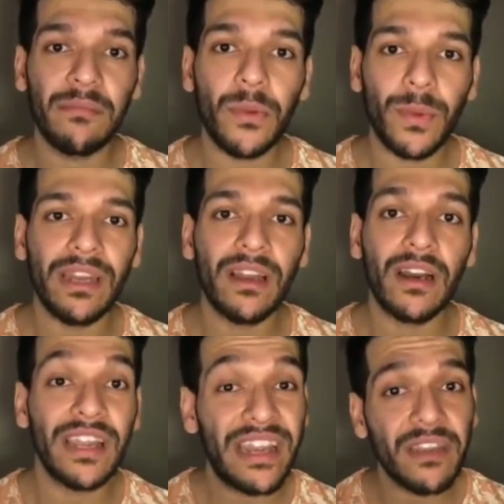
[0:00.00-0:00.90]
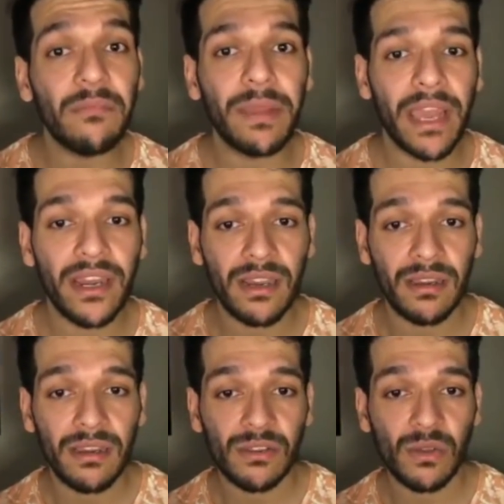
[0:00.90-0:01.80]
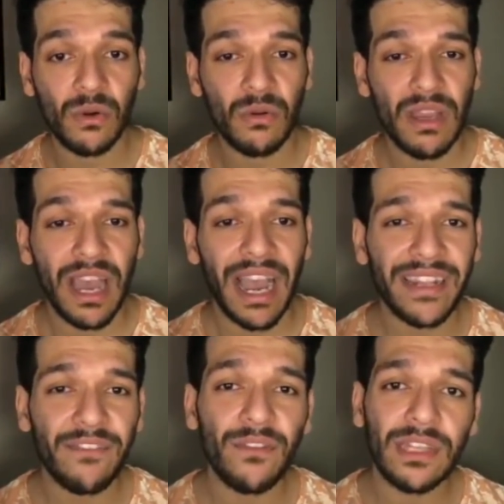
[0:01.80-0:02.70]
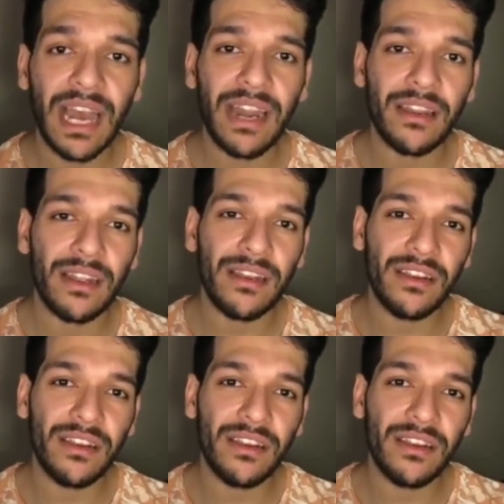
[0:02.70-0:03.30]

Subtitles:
in between an Indian parent. So I think for that,